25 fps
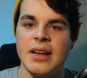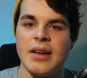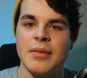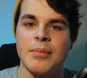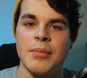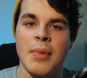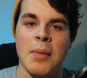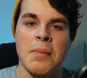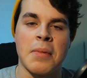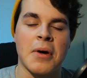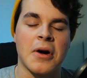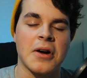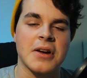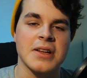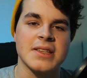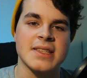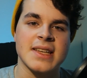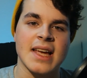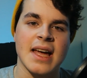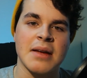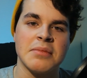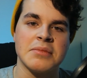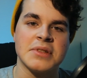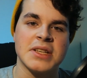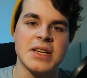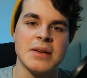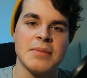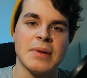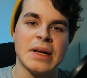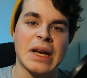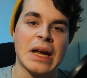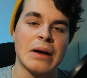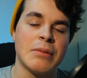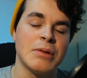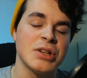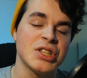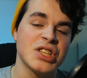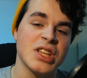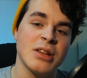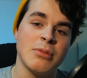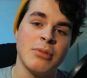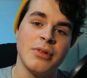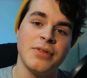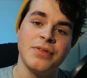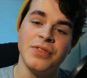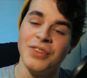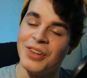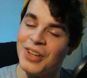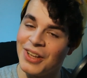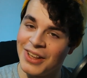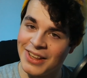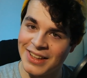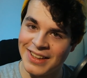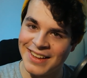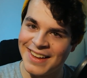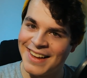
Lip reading: my pockets are empty, but I wish they were full.